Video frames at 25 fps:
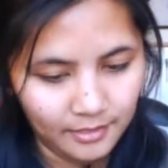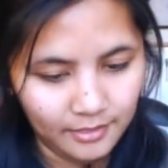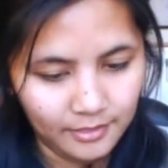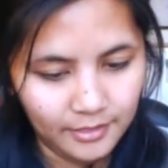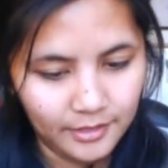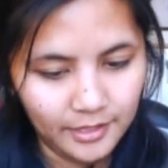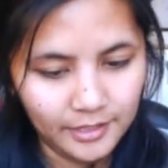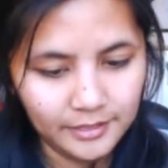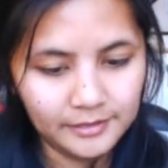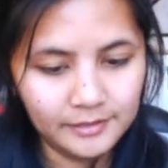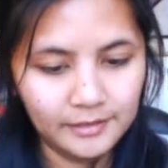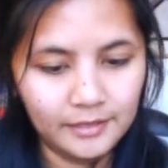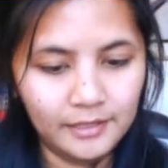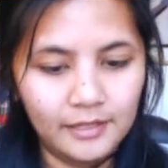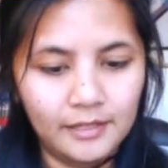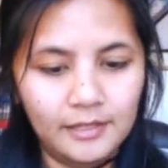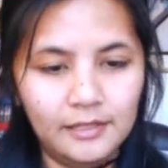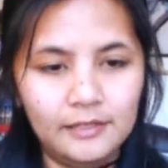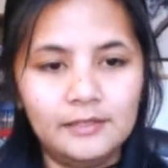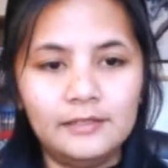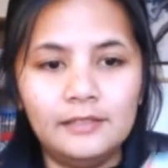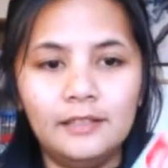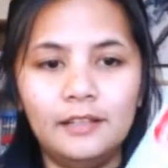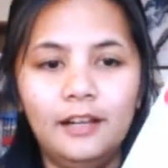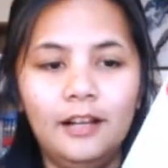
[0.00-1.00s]
this
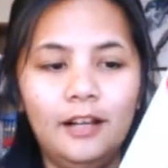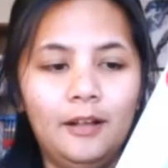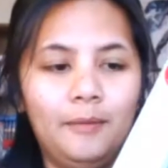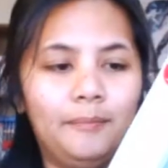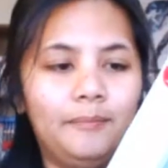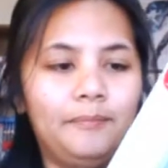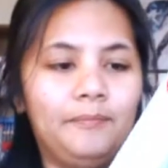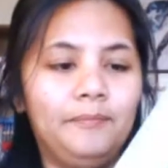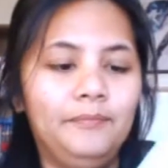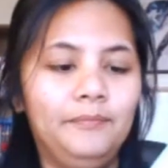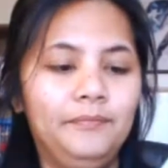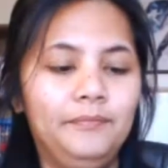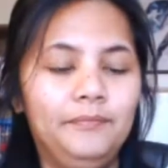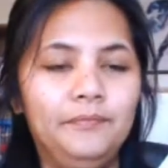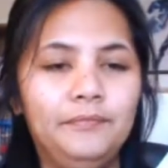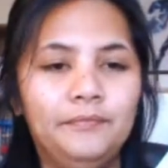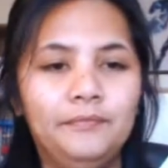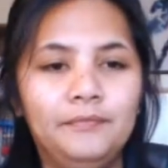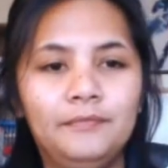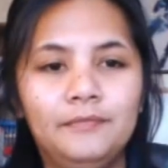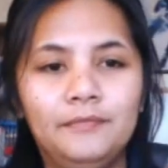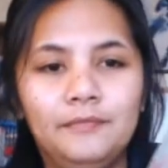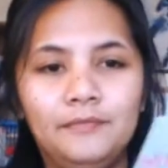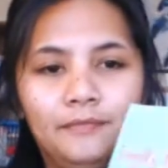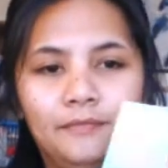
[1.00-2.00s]
is, um,
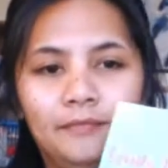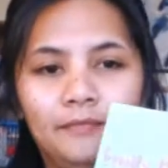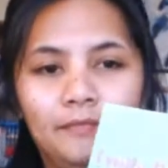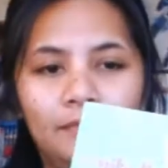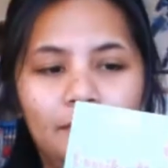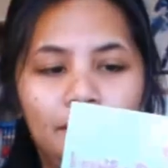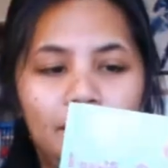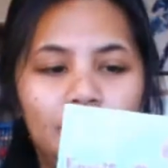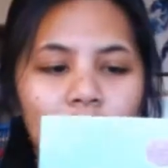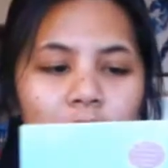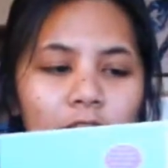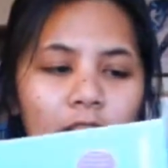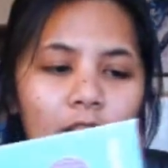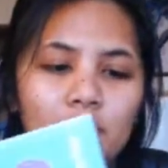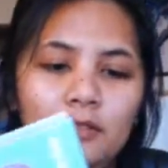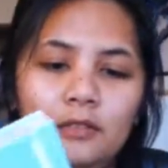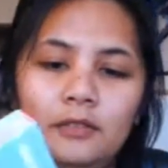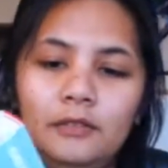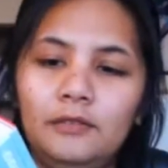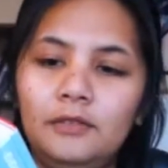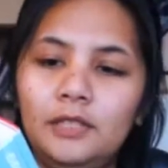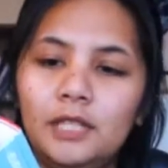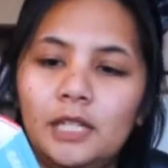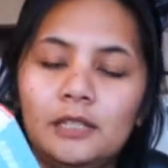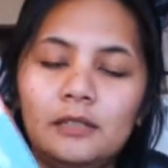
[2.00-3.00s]
so
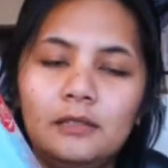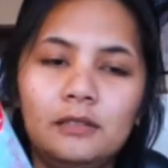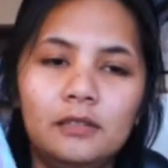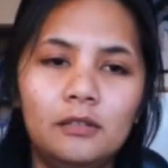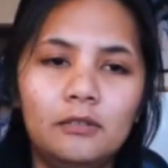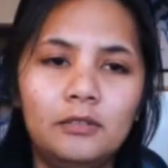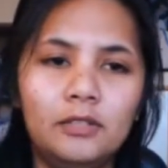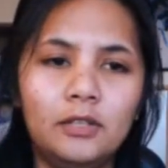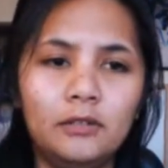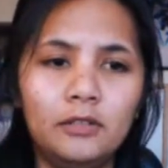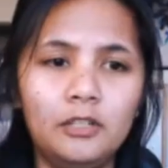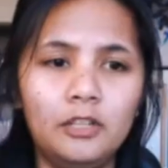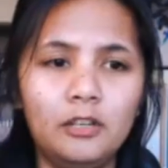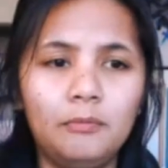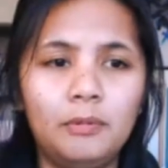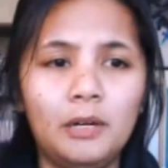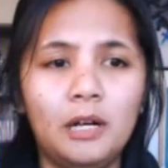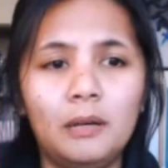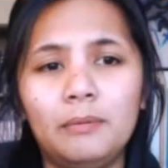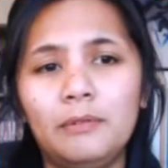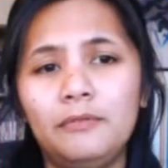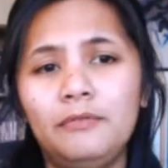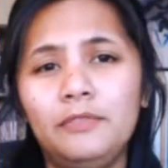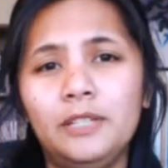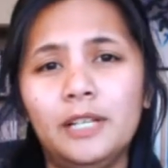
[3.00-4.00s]
if you guys know
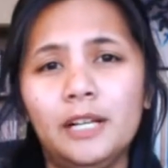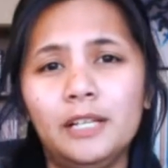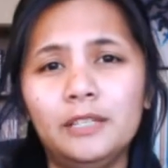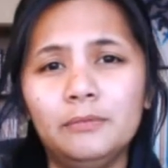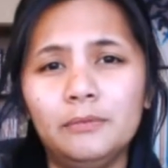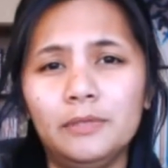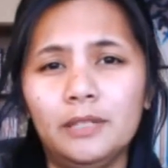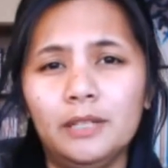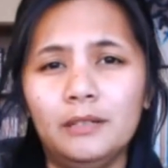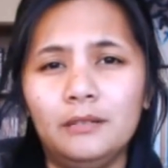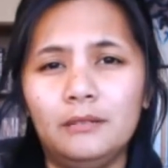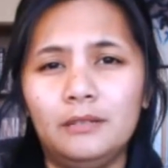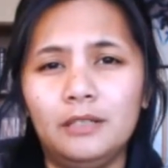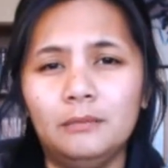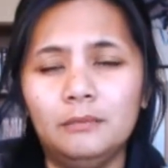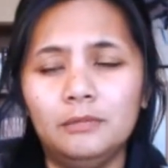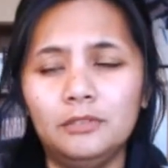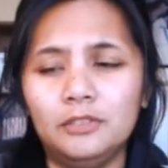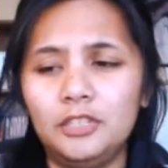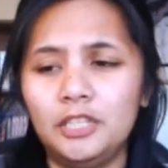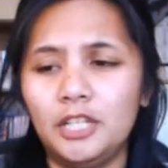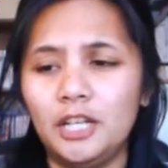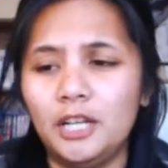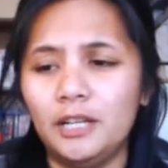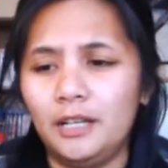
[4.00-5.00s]
Tokyopop, if you guys want to double
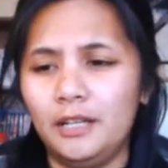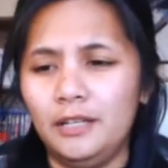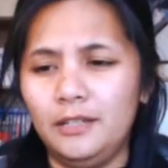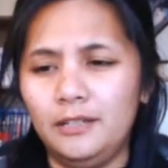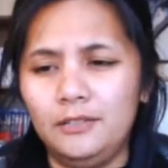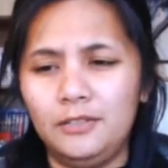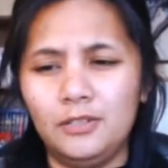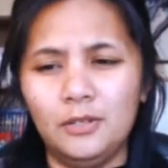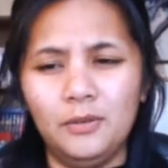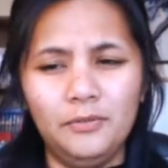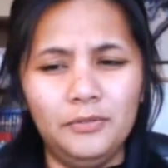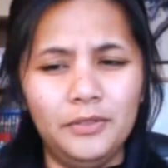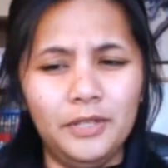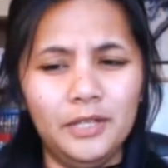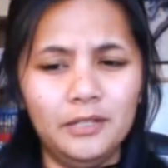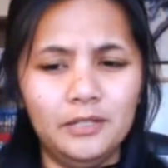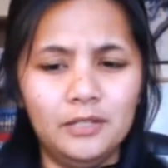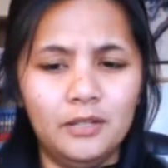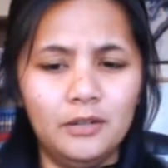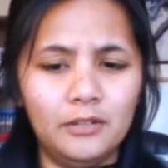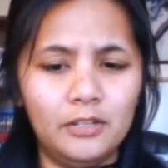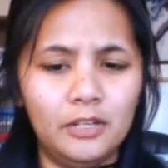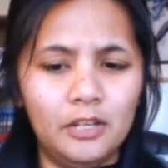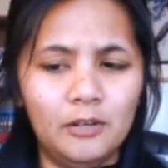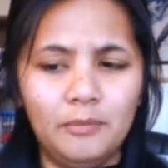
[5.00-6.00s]
check, I don't think
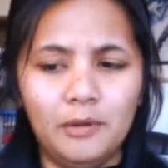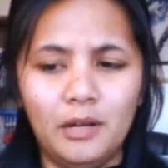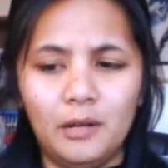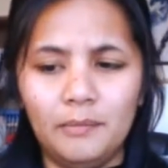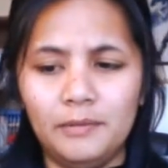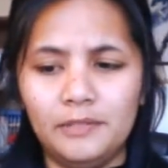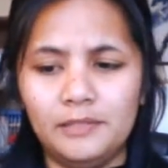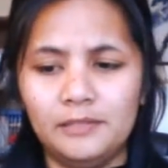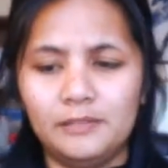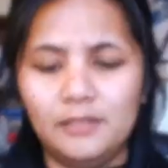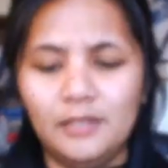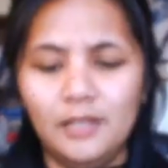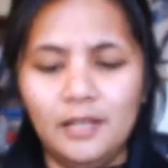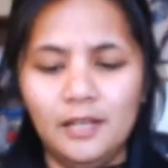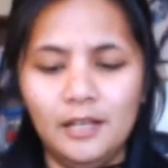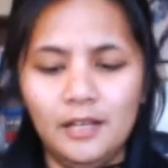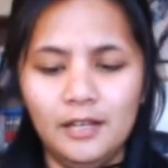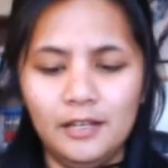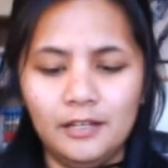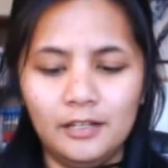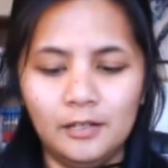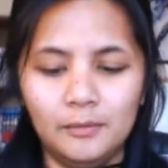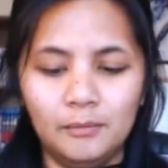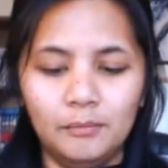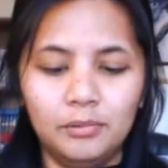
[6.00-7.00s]
Tokyopop is
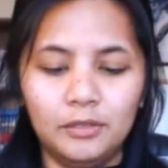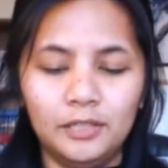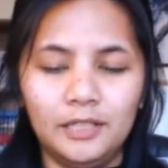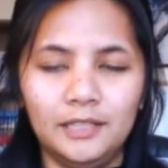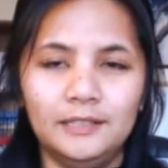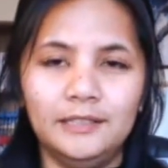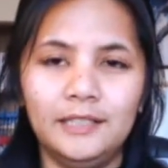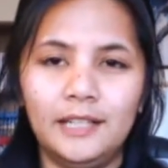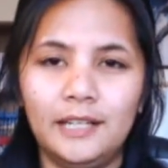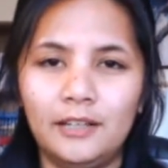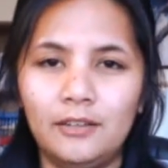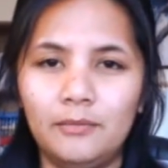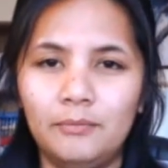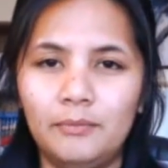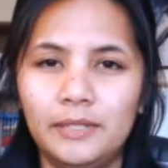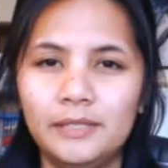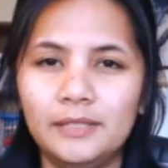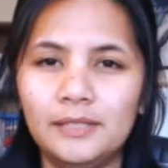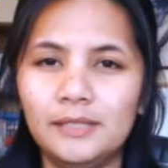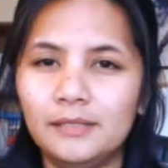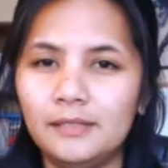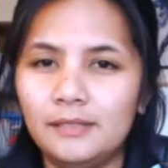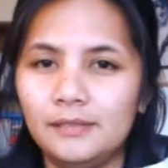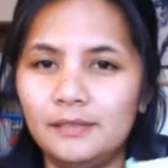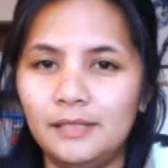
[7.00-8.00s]
completely out of
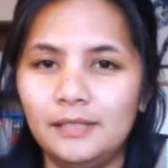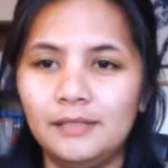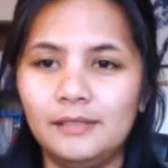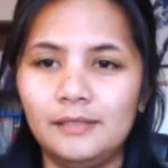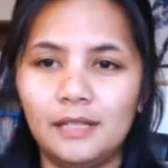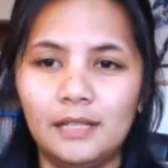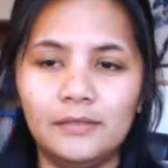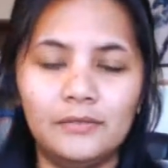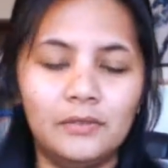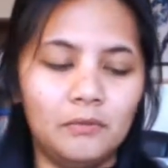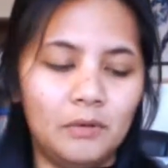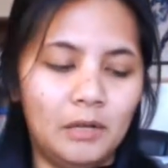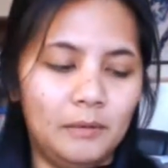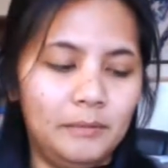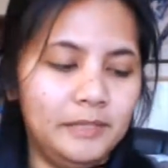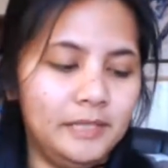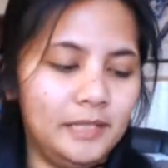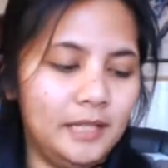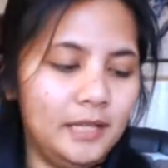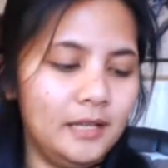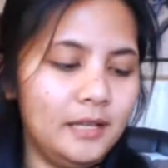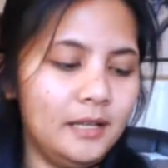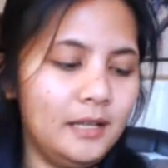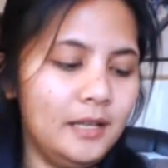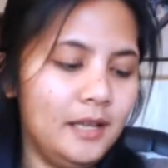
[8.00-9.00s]
business because they still have a
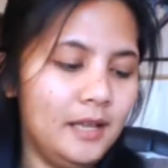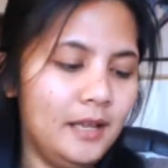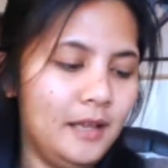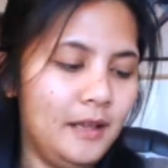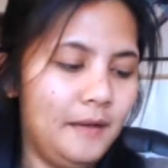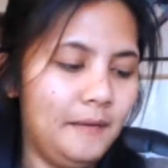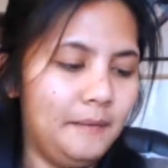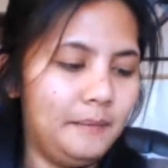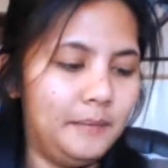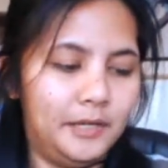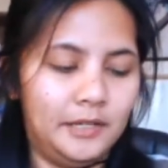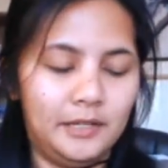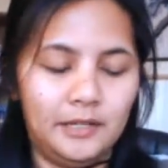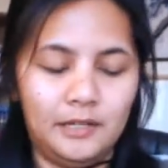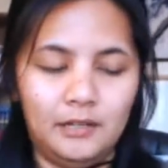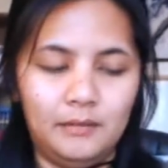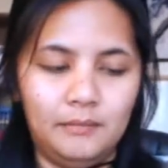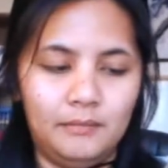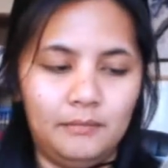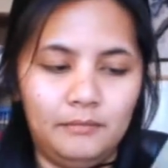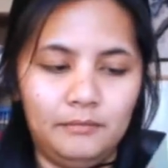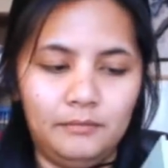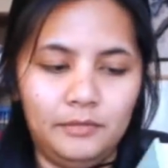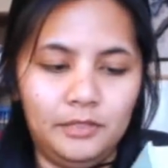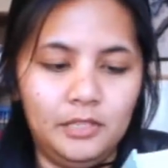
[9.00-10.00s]
website, but
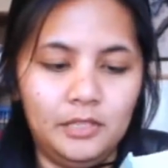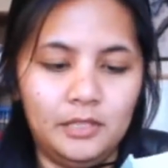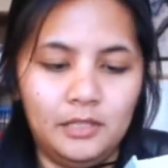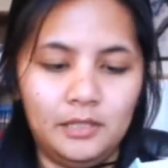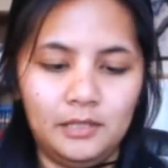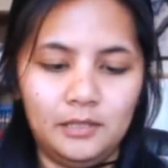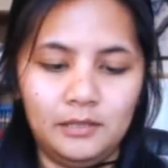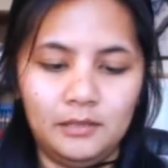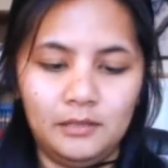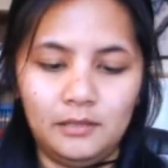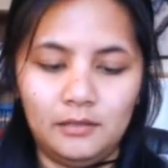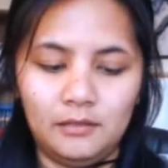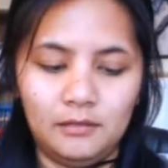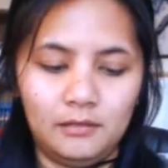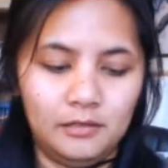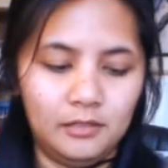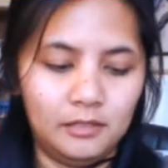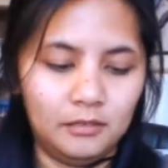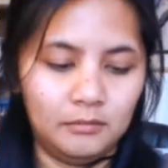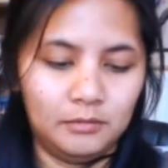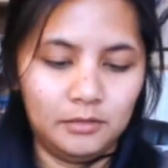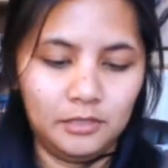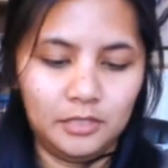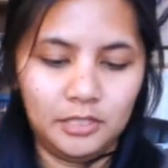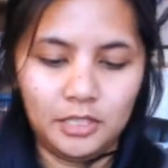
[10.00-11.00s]
um, you guys can
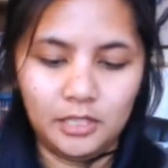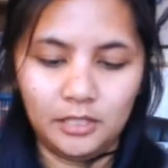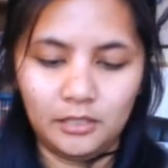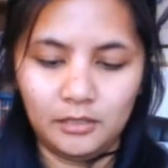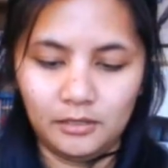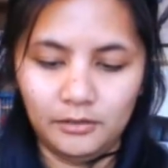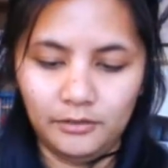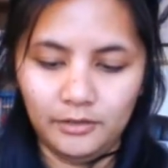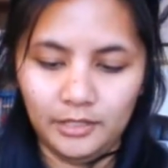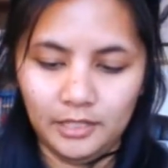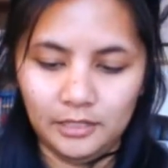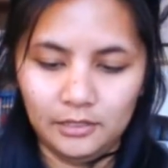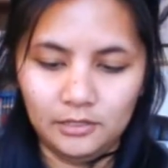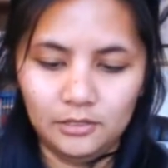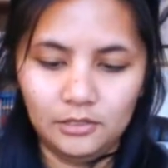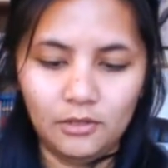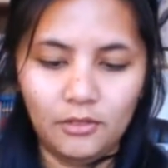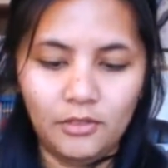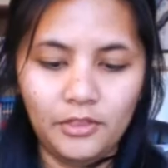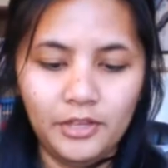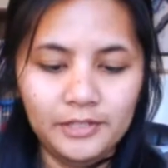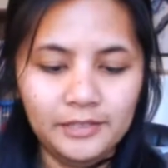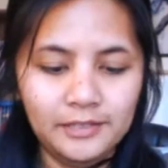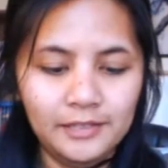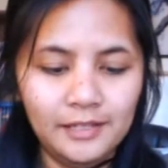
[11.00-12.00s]
double check on that. So
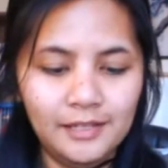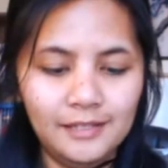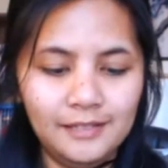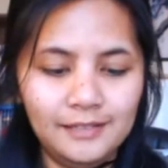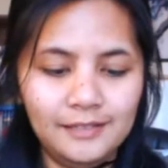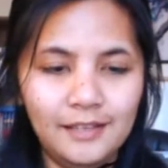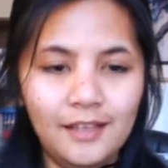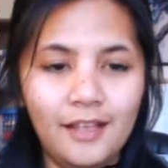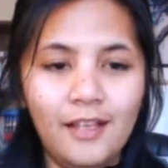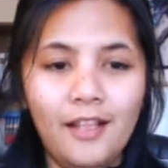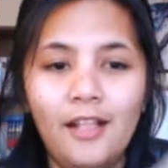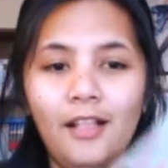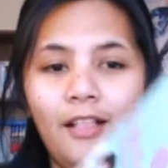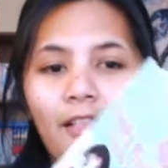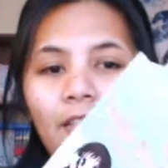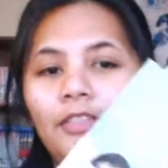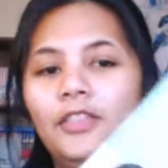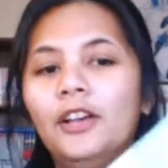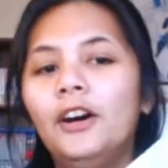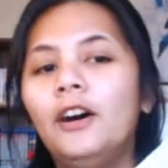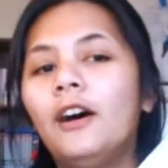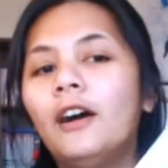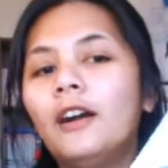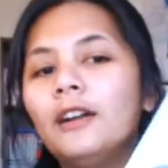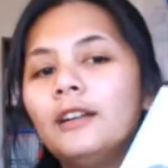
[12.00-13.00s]
this is
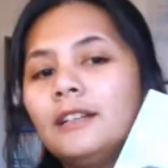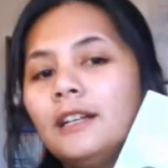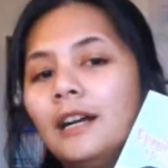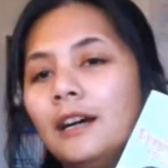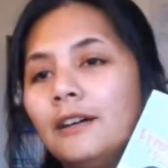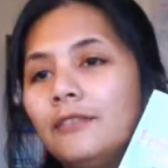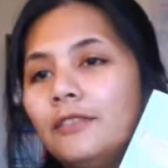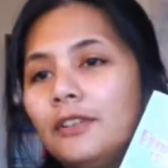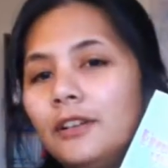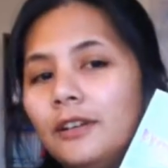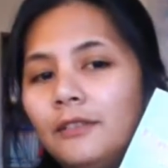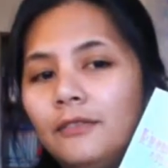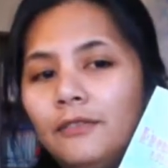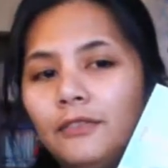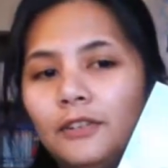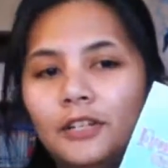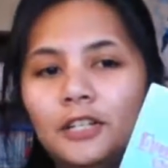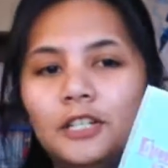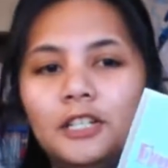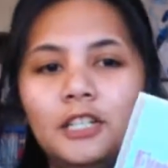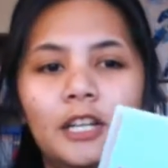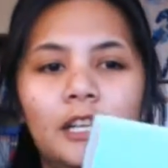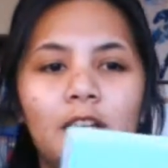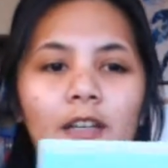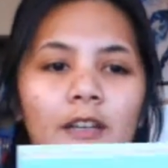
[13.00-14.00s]
the hardcover
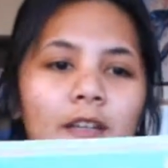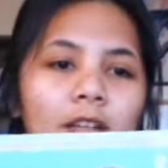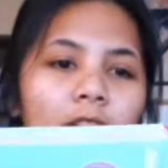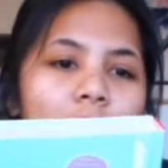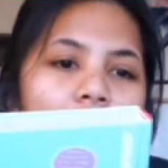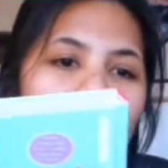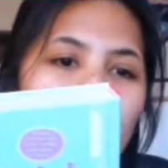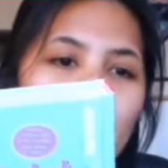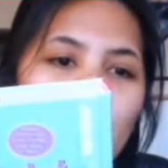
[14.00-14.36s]
version.